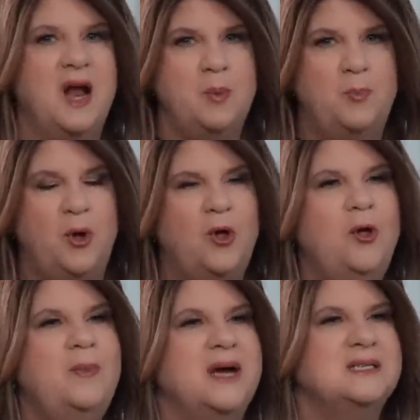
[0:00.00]
that I
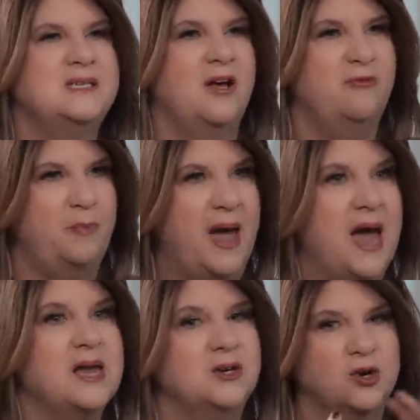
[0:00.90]
pull myself
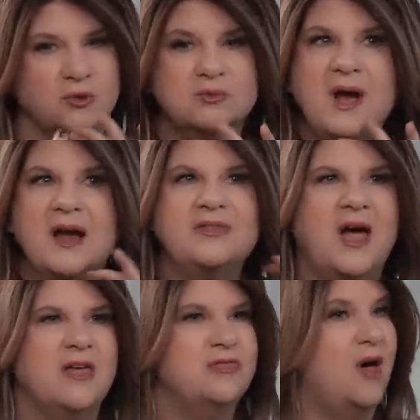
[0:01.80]
back and correct
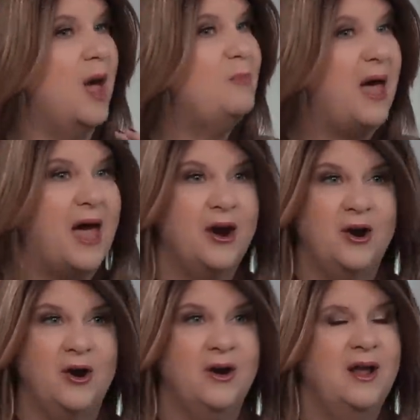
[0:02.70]
that thought
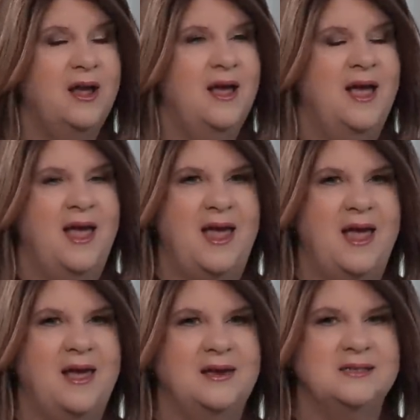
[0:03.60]
pattern
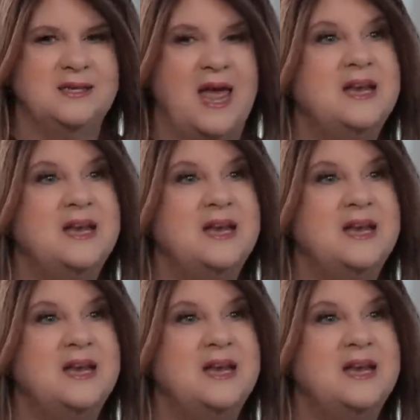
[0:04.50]
and